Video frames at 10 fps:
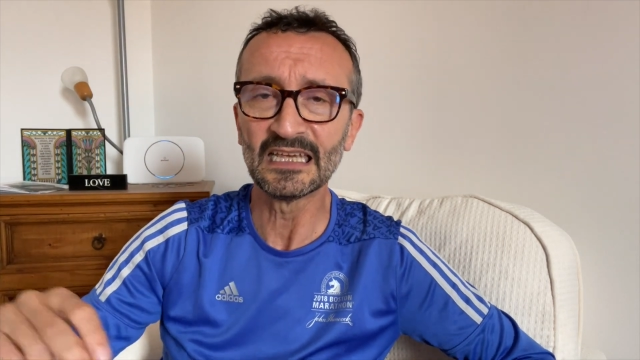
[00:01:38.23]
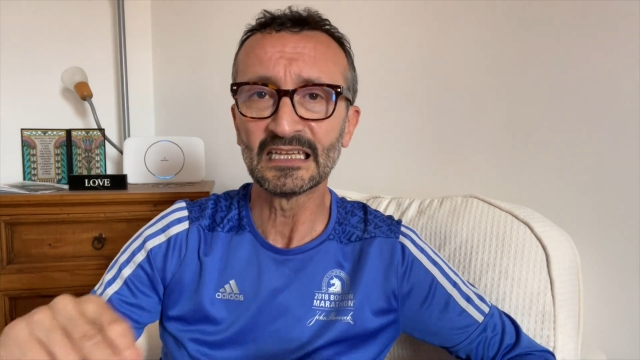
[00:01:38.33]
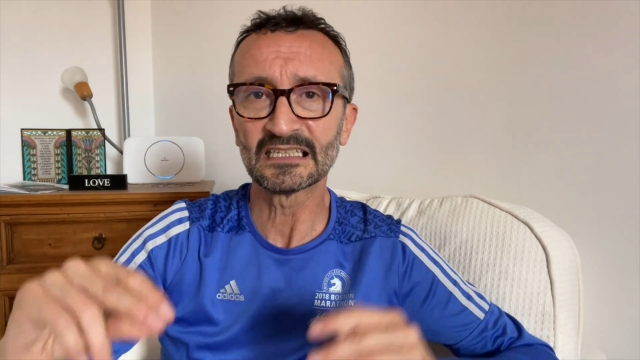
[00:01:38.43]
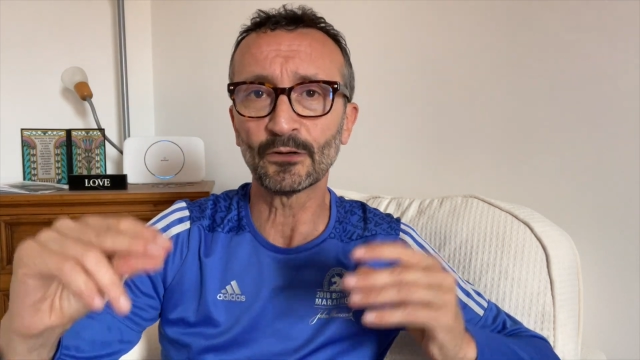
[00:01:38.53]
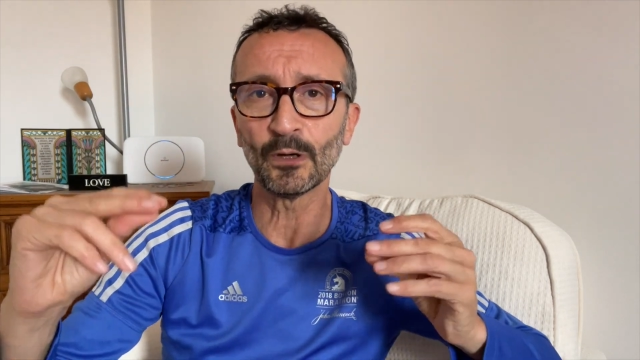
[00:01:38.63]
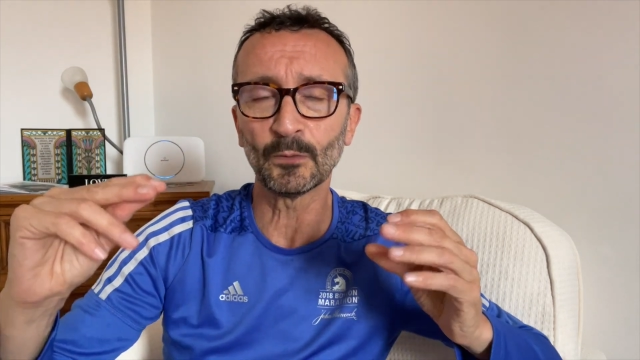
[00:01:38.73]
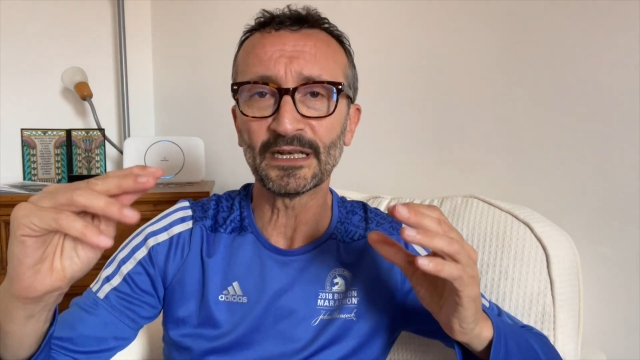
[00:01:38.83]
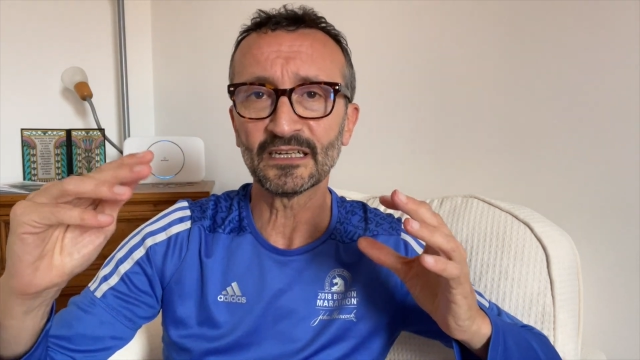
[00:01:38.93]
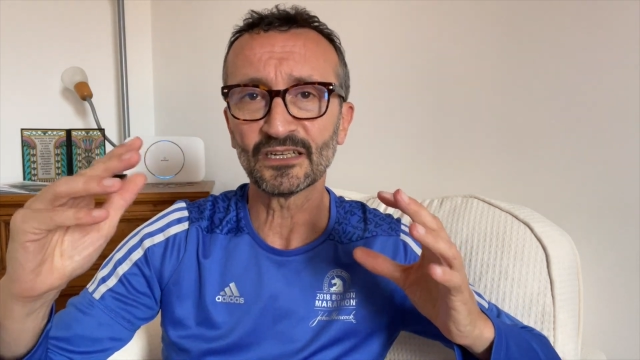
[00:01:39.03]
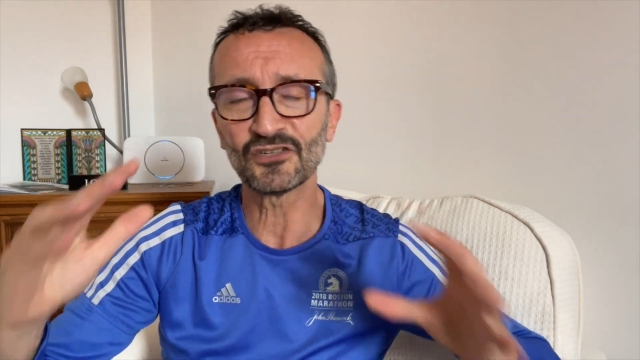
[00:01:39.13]
So I
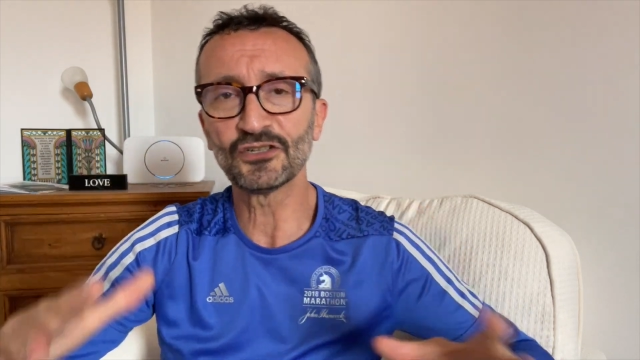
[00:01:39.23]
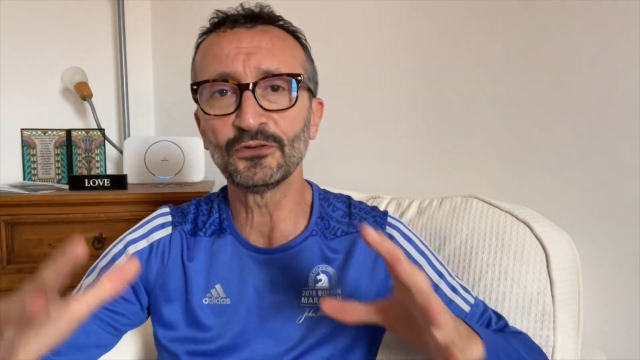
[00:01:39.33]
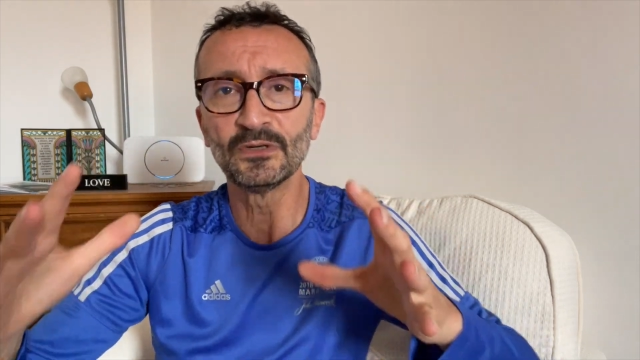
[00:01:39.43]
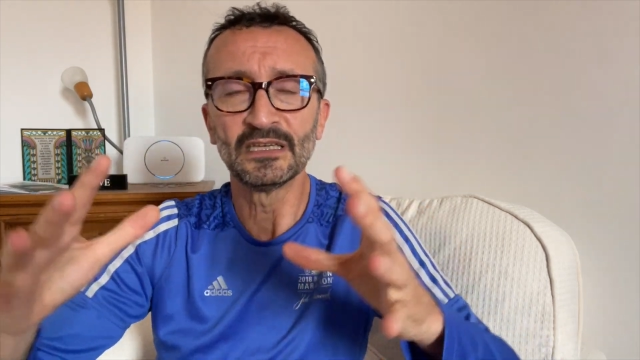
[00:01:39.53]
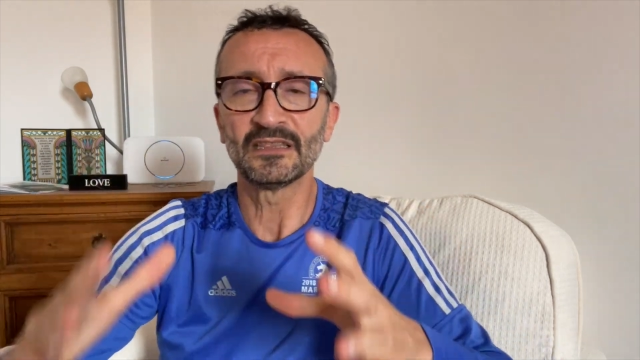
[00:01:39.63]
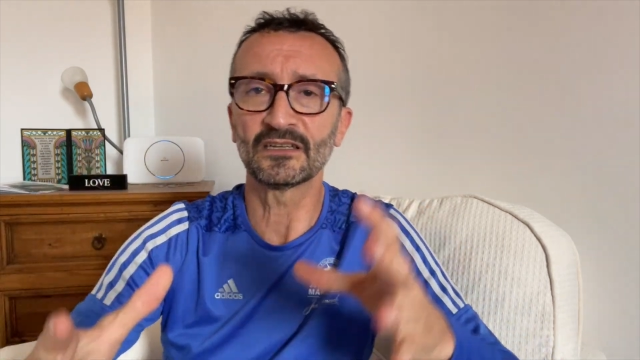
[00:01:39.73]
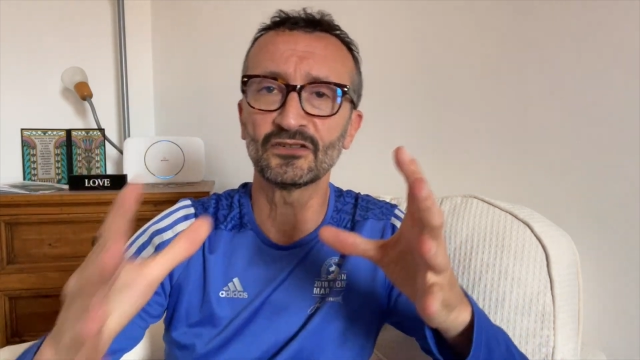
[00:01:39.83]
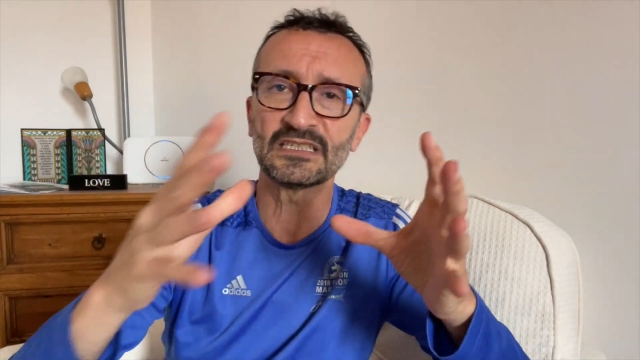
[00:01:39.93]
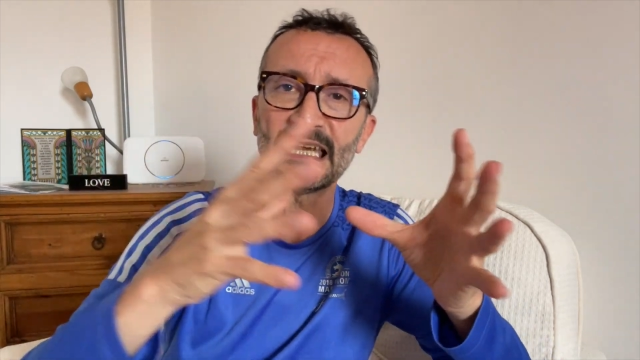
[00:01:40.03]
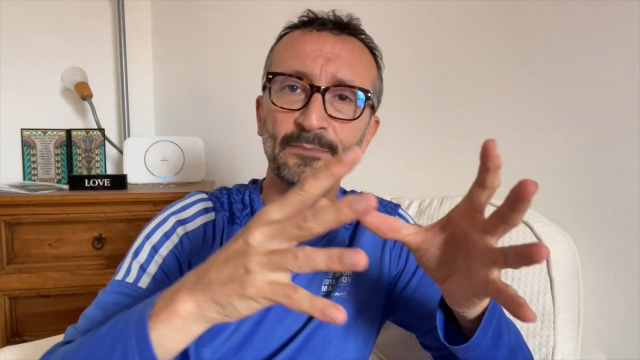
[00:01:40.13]
wanted a shoe that
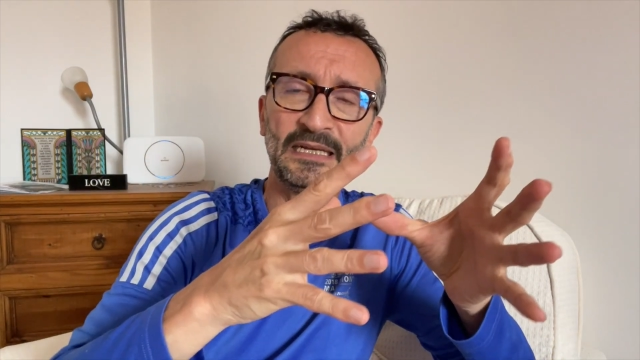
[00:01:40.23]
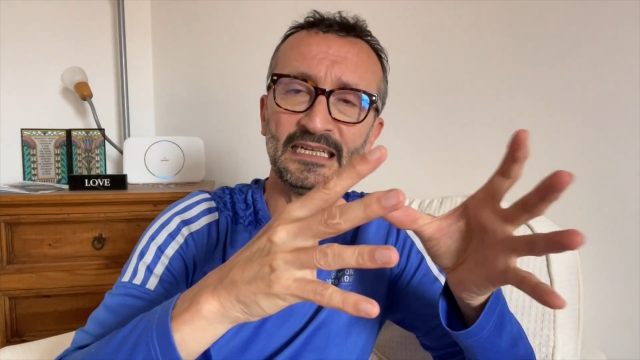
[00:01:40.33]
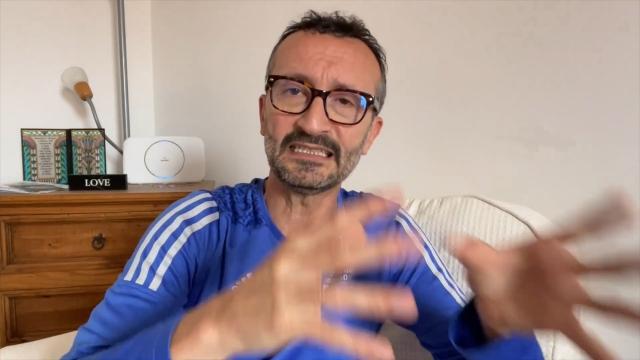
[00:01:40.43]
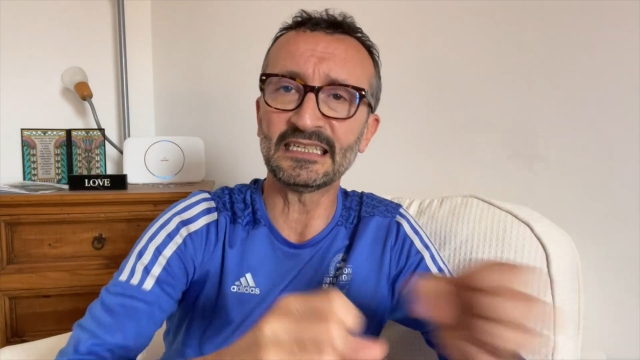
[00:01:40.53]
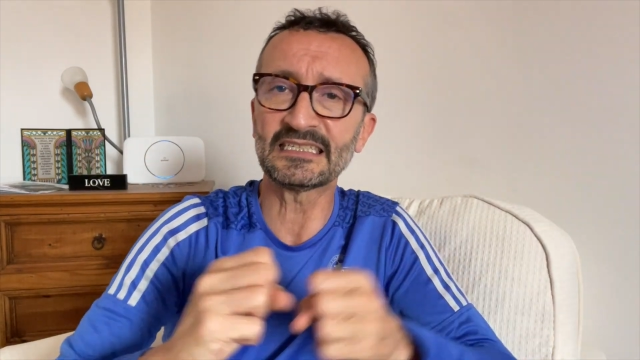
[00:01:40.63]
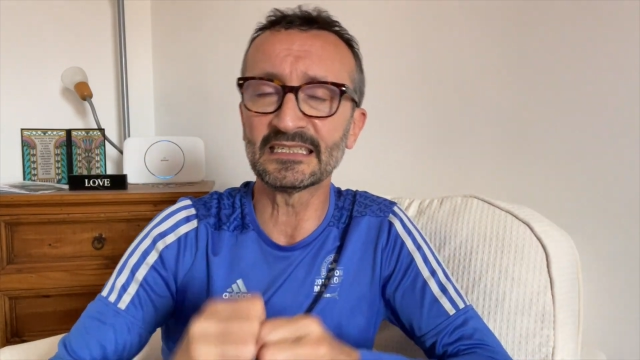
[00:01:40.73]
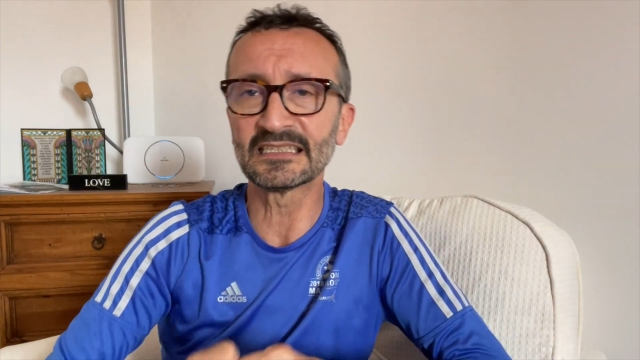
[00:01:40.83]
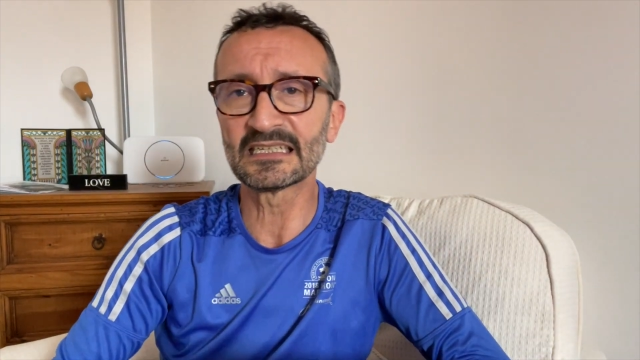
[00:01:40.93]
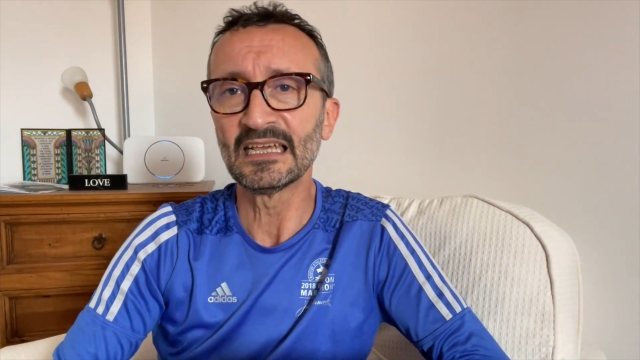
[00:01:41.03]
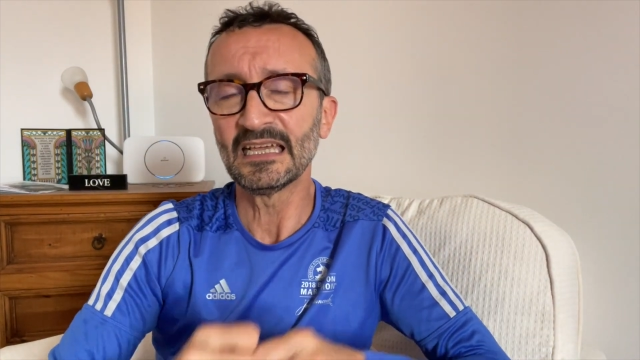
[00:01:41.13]
could take me the distance.